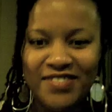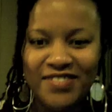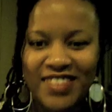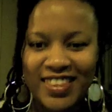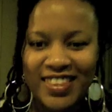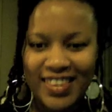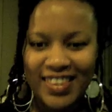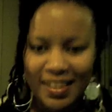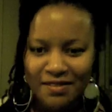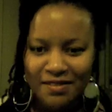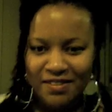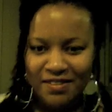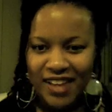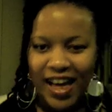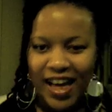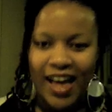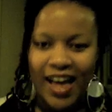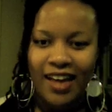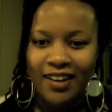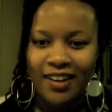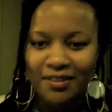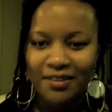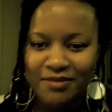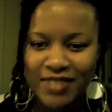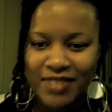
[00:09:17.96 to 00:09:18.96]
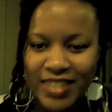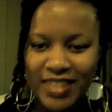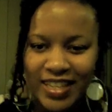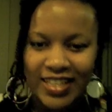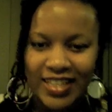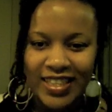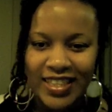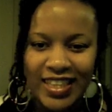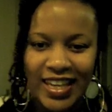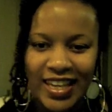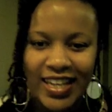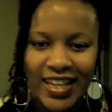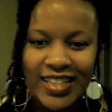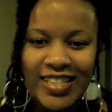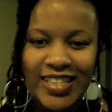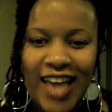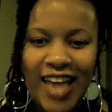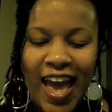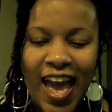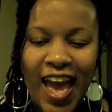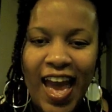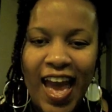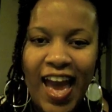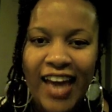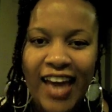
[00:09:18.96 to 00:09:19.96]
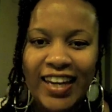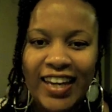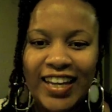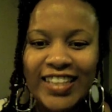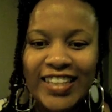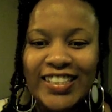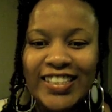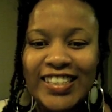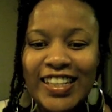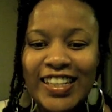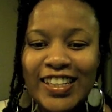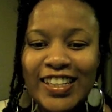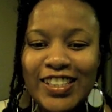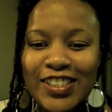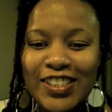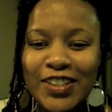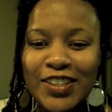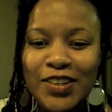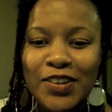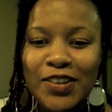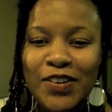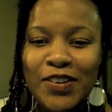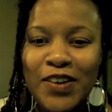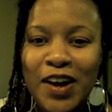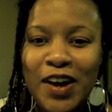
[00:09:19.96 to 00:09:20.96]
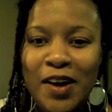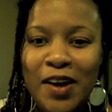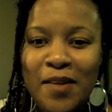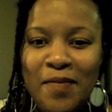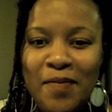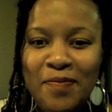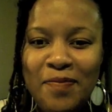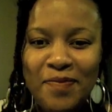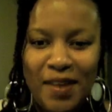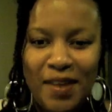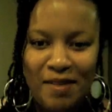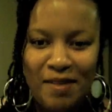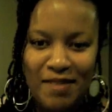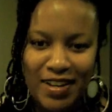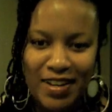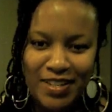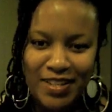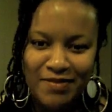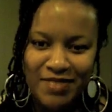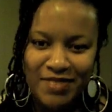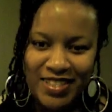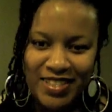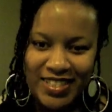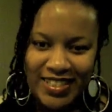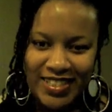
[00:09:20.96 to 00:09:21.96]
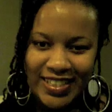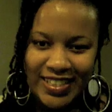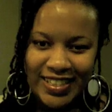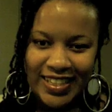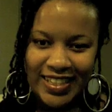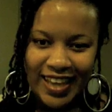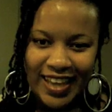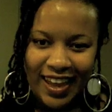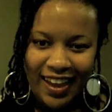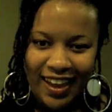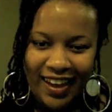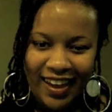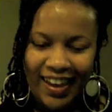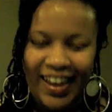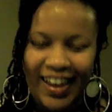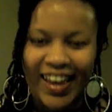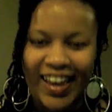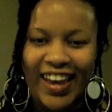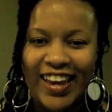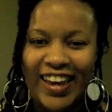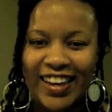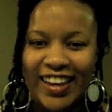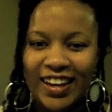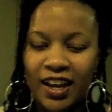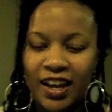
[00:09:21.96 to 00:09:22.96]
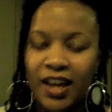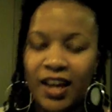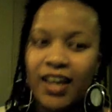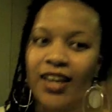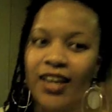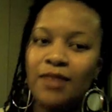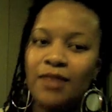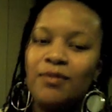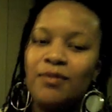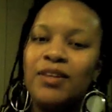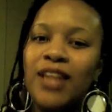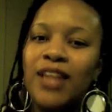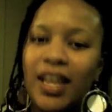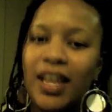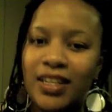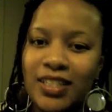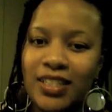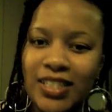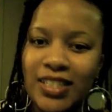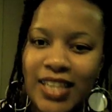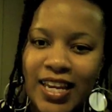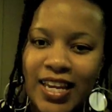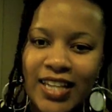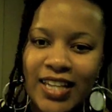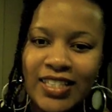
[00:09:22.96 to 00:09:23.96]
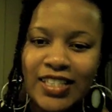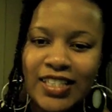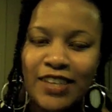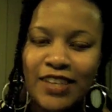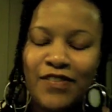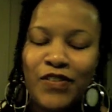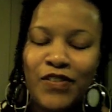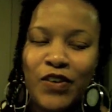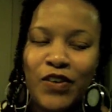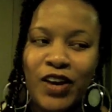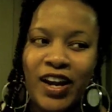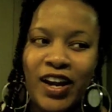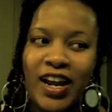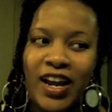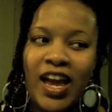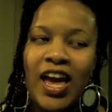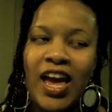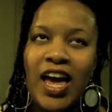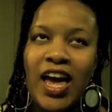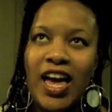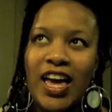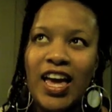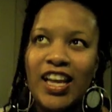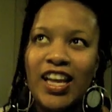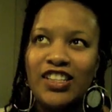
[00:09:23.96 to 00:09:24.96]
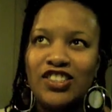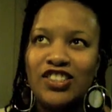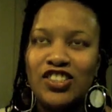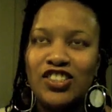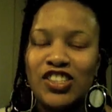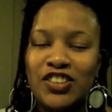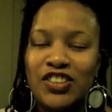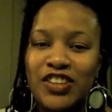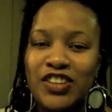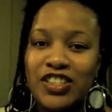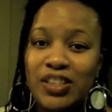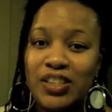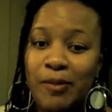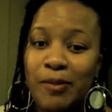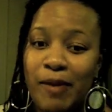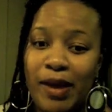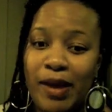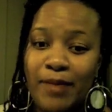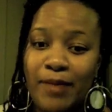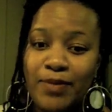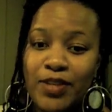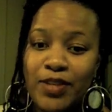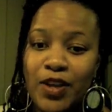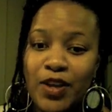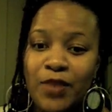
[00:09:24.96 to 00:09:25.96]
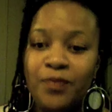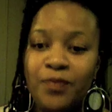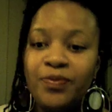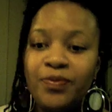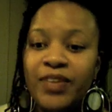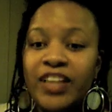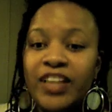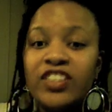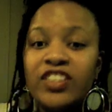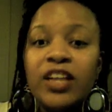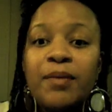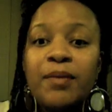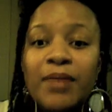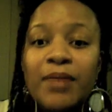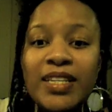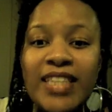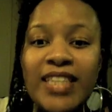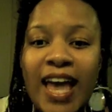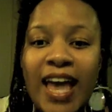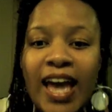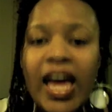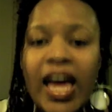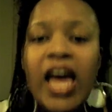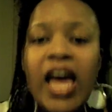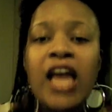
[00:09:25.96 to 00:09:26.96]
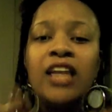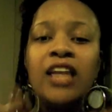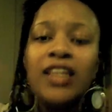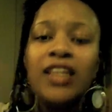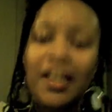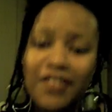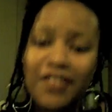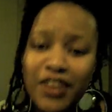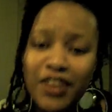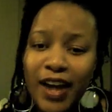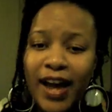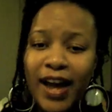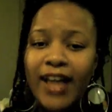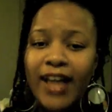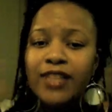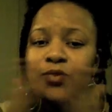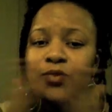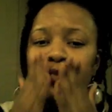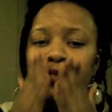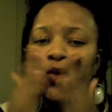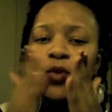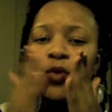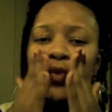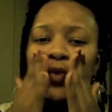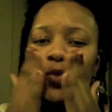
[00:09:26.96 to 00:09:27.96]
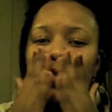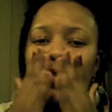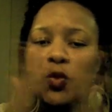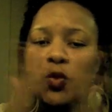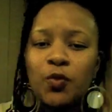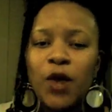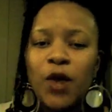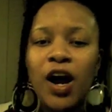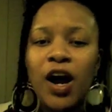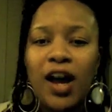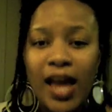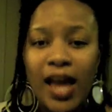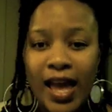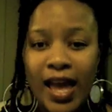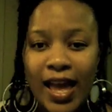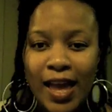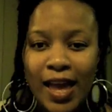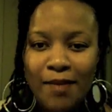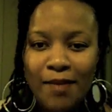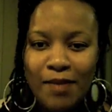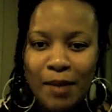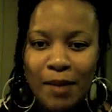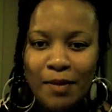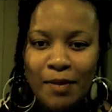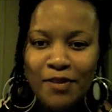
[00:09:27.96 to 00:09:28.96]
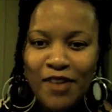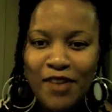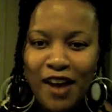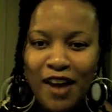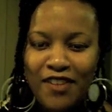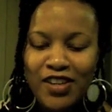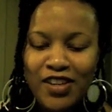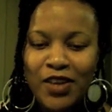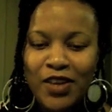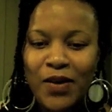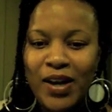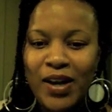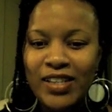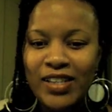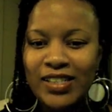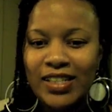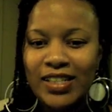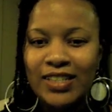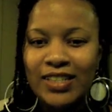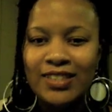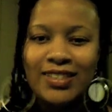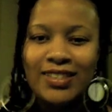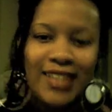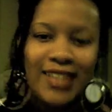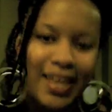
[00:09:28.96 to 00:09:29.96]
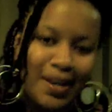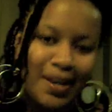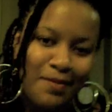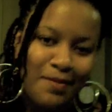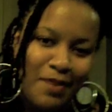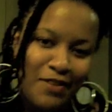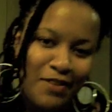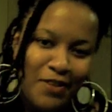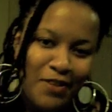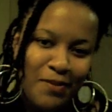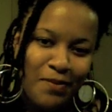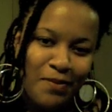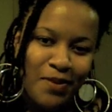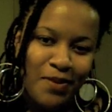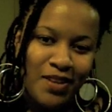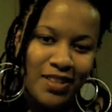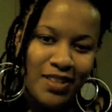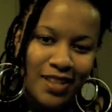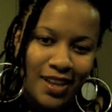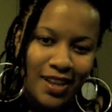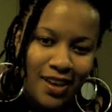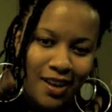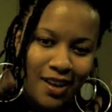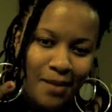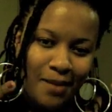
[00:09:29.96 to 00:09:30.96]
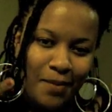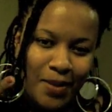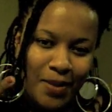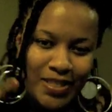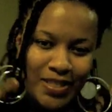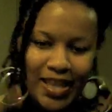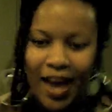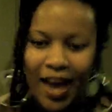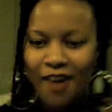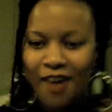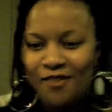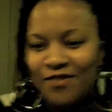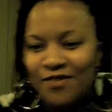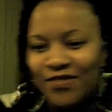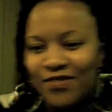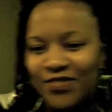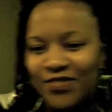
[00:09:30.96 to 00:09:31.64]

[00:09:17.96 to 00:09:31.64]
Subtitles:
I'm seeing things. And I did do my measurements today, and I am glad to say I see a 4-inch decrease on my hips. So that's all I'm going to say. Love you guys. Hit me up if you have any questions. Danie B from Brooklyn. Peace out.